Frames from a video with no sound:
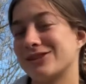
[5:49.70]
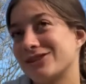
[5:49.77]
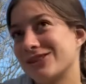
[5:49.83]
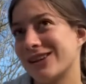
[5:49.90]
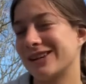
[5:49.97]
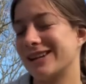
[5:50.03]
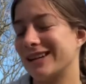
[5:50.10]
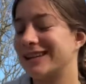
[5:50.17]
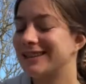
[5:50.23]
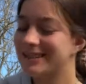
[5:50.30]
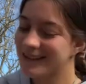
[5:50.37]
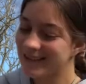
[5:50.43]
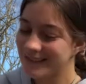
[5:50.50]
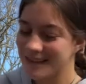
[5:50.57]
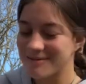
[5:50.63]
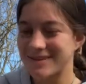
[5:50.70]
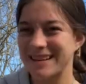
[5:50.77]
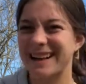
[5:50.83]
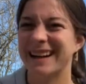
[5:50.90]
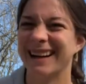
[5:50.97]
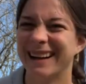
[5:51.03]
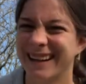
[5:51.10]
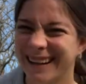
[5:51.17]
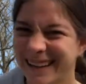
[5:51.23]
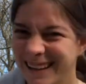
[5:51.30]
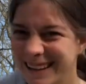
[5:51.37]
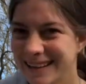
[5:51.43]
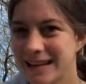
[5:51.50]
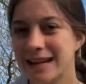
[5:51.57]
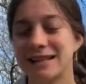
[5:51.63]
setting in, you know what I mean?
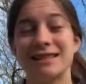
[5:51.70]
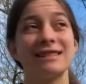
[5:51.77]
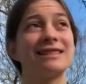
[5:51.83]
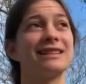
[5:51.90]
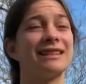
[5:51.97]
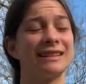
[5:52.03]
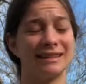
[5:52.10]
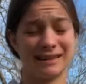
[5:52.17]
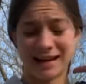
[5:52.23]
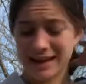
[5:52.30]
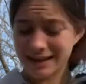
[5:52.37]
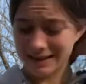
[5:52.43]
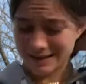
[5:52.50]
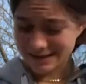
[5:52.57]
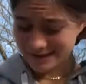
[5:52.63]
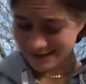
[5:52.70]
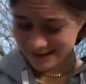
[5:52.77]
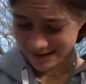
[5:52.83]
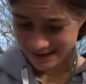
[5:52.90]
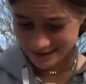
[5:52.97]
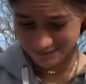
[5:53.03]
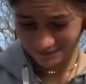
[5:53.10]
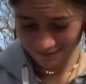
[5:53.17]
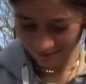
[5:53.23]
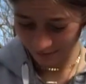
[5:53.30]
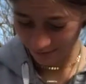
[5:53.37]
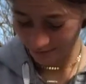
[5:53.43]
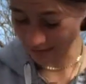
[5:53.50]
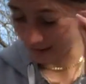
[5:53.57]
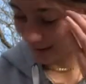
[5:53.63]
just kidding, guys, I, oh
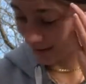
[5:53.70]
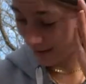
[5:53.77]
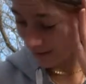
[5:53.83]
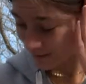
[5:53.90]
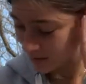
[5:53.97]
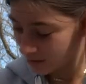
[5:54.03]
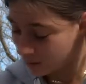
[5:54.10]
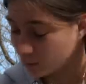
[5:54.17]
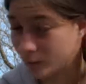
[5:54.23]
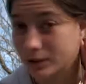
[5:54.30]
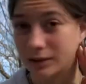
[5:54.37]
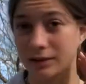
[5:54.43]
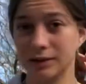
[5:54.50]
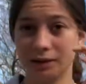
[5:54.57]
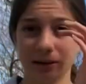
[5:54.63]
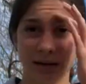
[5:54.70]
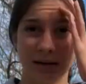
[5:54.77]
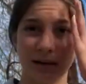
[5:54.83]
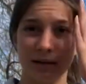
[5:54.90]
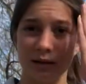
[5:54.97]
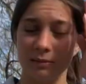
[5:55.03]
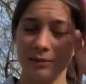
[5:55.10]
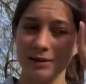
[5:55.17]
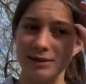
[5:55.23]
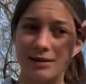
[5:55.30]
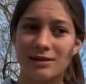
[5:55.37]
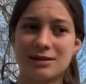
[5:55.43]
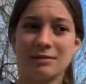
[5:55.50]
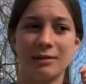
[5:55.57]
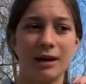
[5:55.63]
my gosh, I'm so weird. Please get
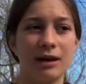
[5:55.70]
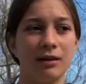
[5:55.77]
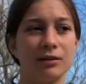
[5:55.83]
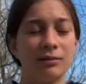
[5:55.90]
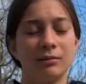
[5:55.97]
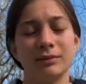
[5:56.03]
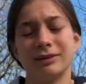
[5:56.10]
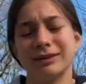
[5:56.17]
some help.